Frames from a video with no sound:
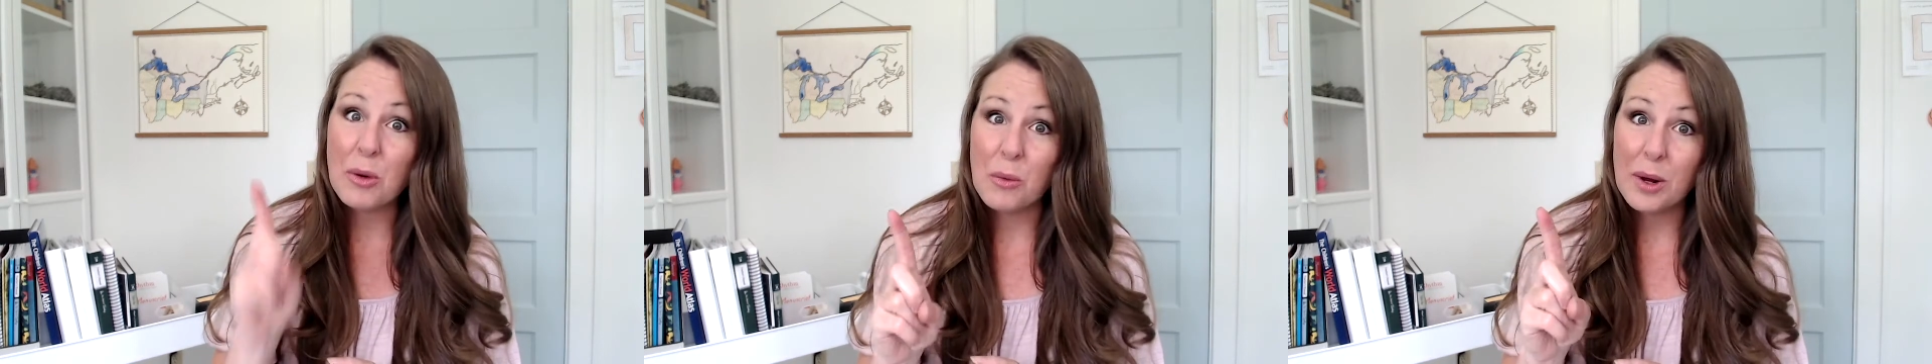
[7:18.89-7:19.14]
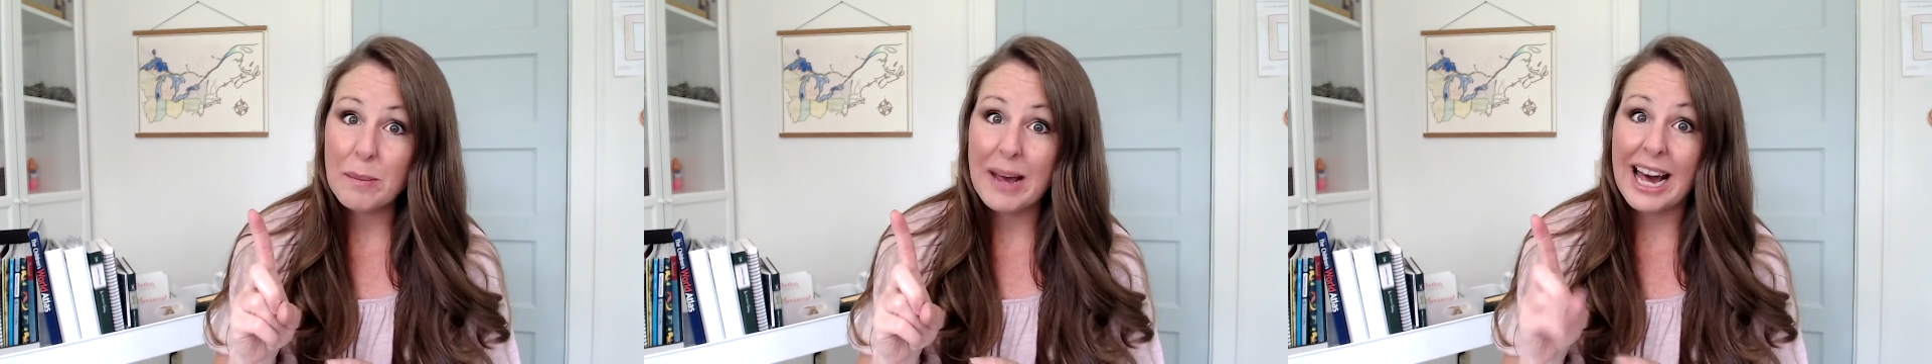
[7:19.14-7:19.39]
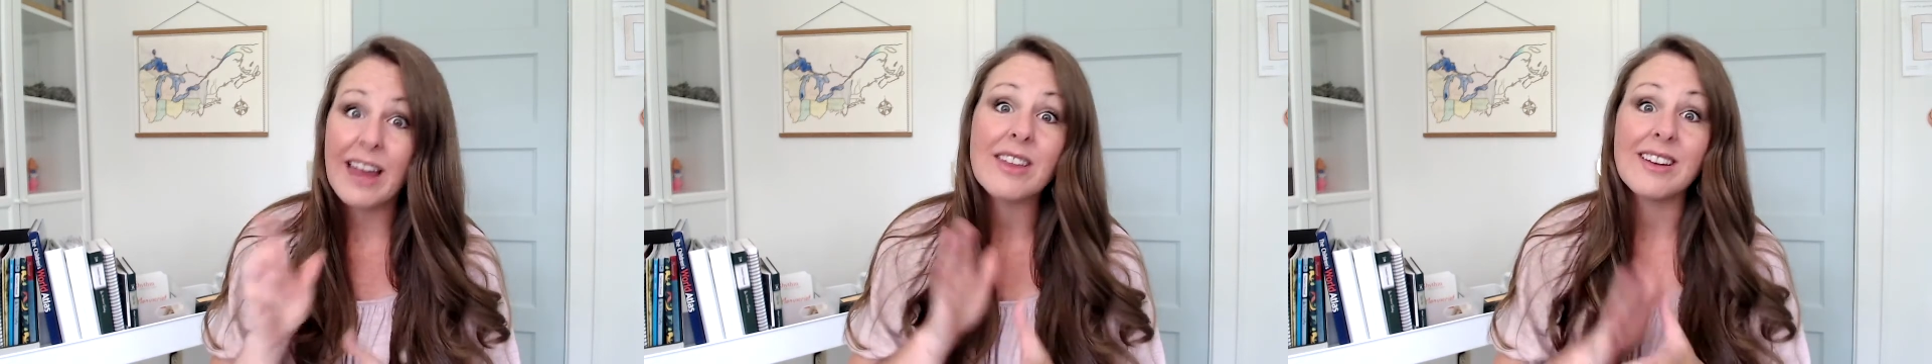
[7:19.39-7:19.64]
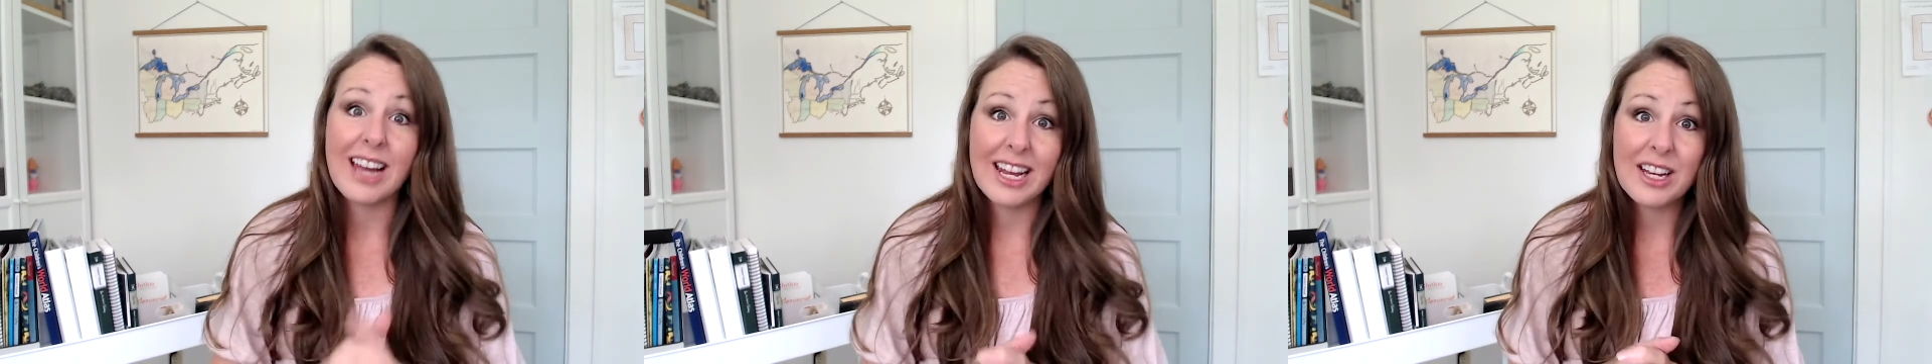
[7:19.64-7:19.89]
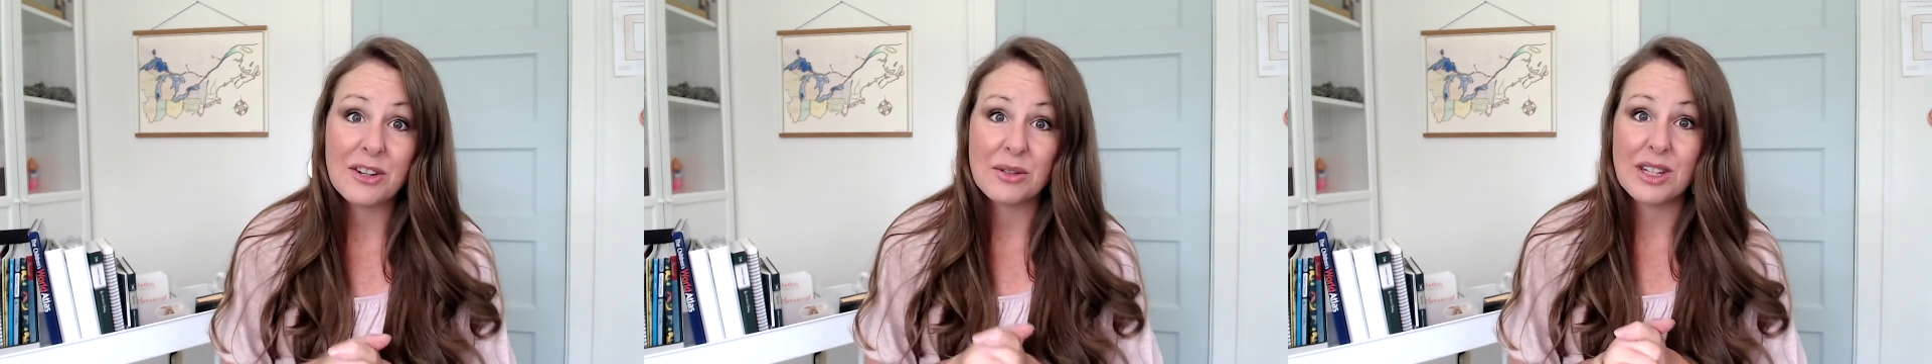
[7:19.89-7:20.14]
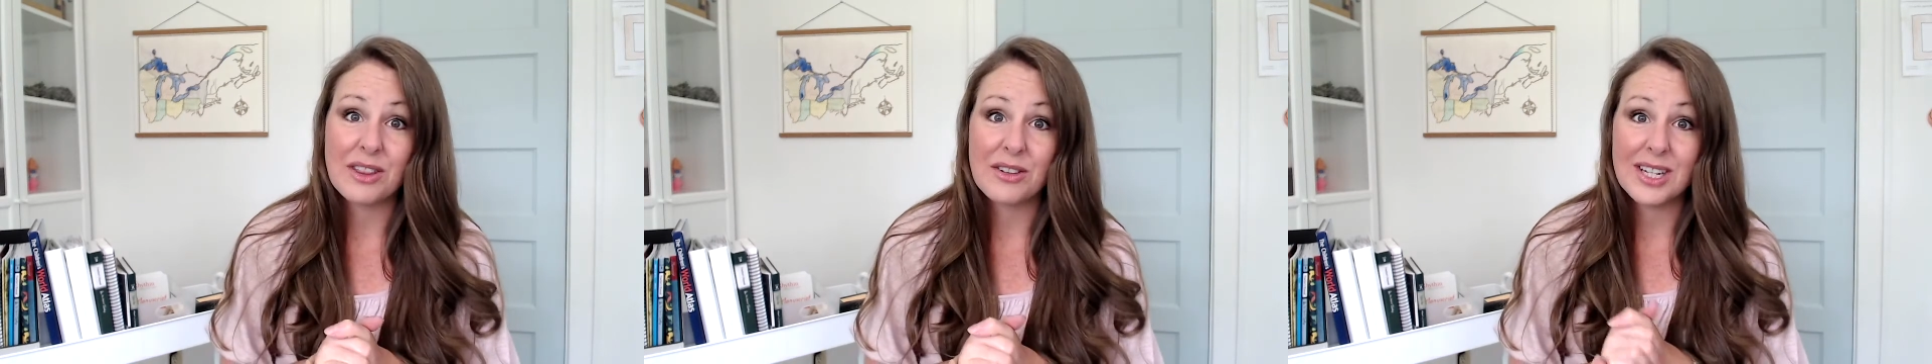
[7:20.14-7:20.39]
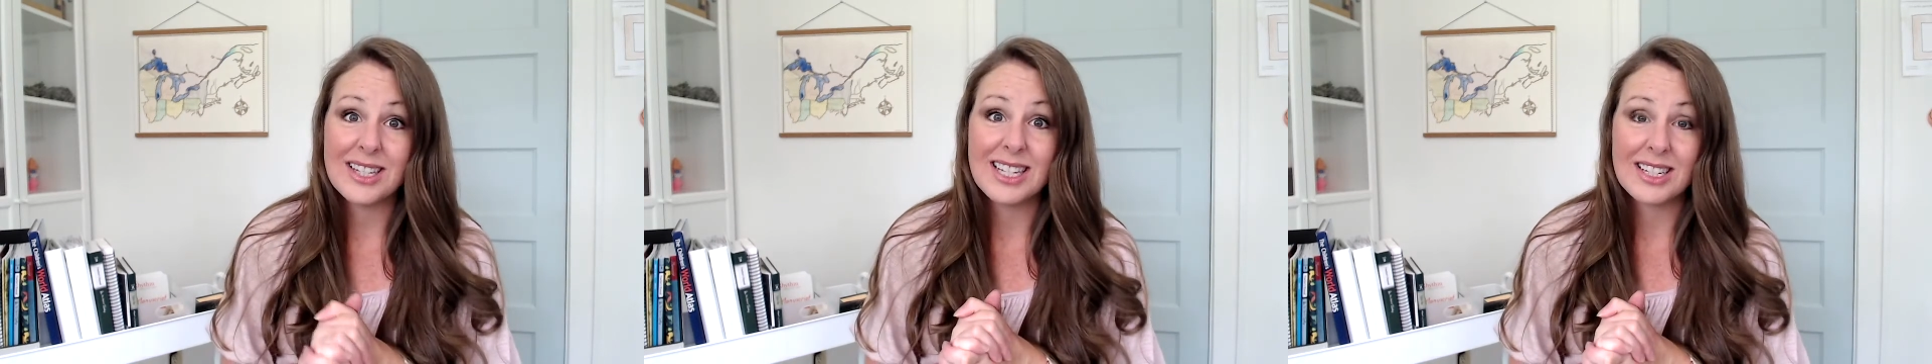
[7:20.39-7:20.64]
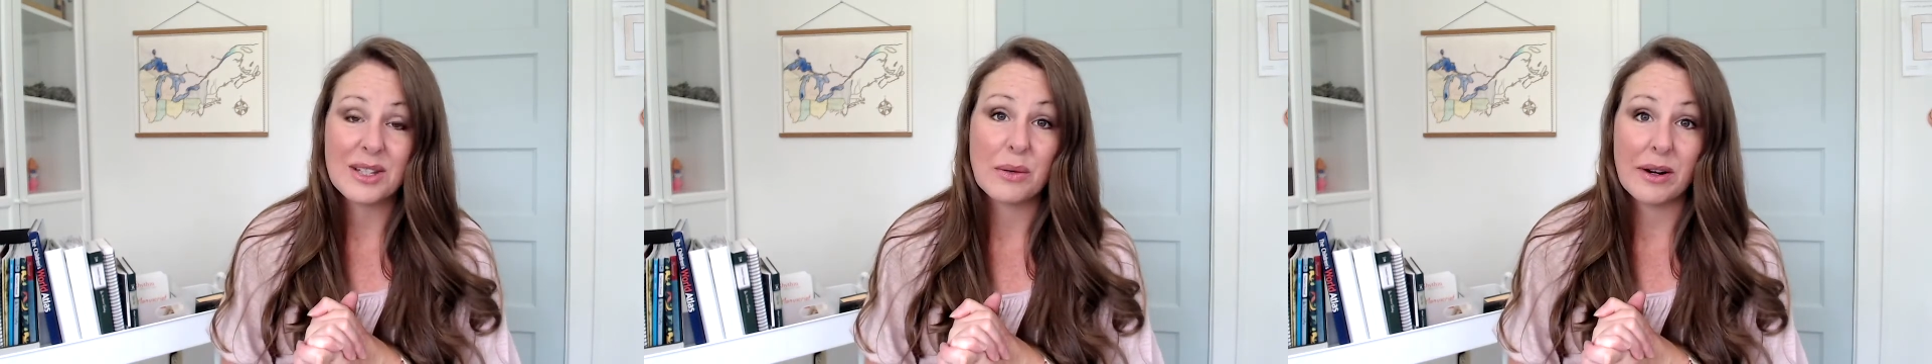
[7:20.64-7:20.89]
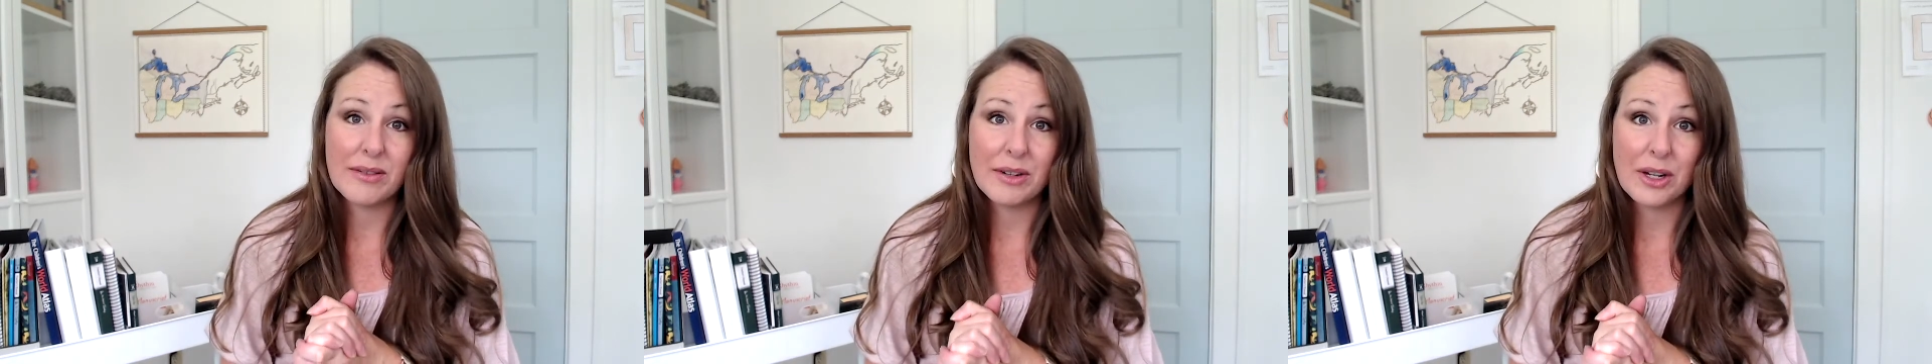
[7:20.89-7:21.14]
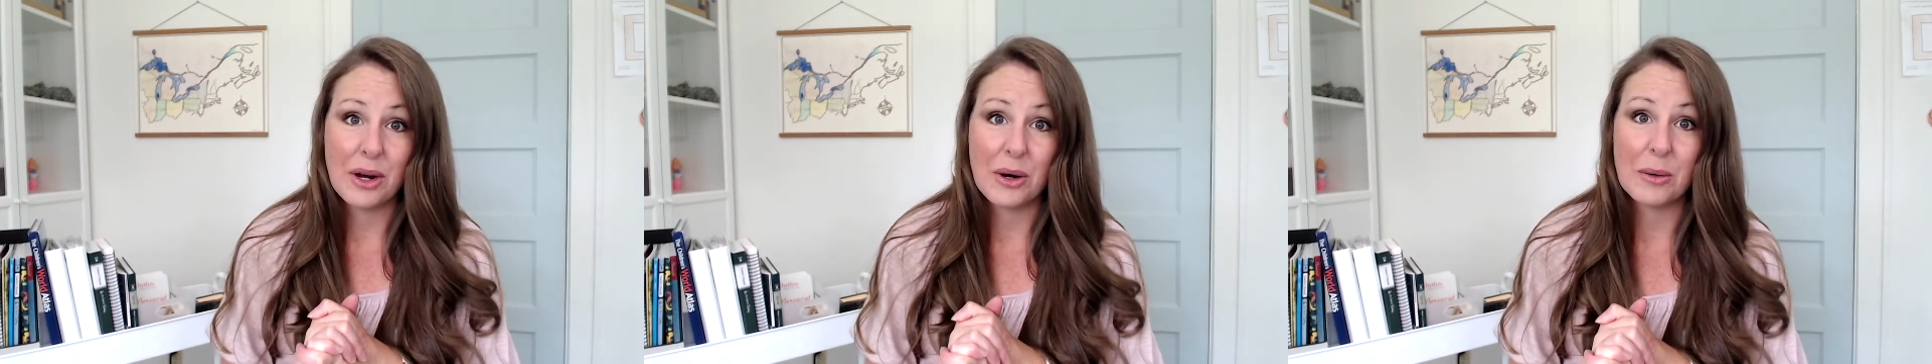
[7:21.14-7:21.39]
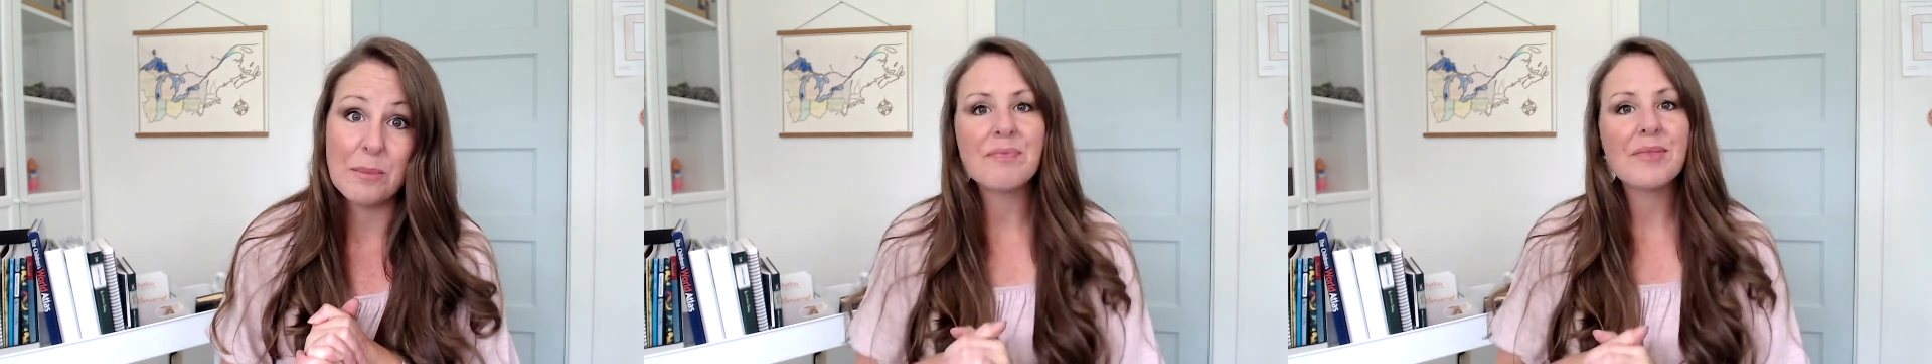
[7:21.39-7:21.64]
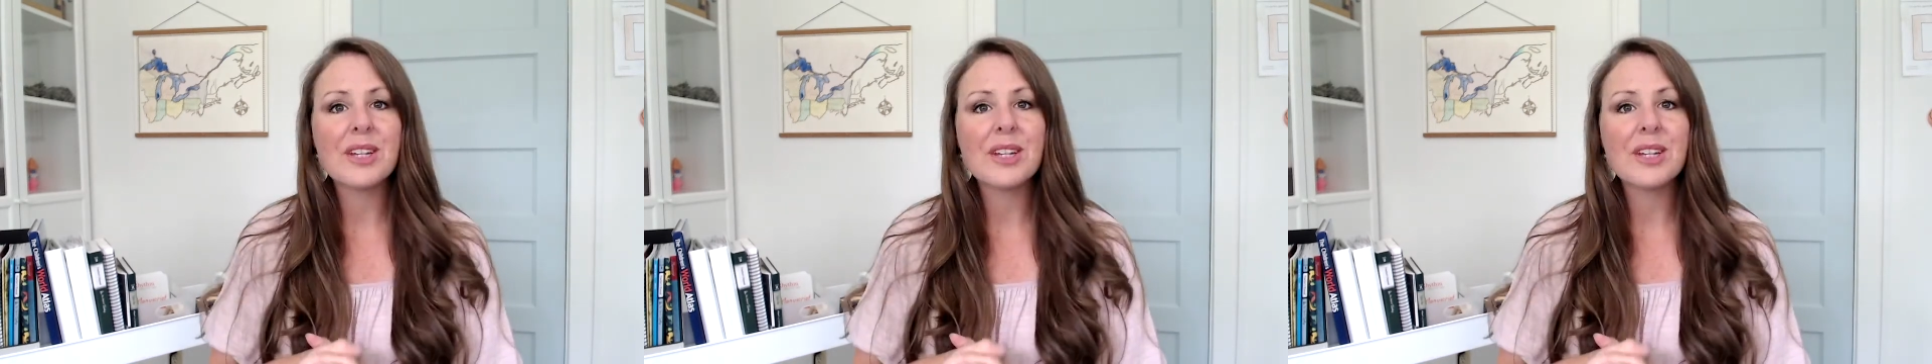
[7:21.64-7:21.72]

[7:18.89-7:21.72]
1-bath, 936 square foot home.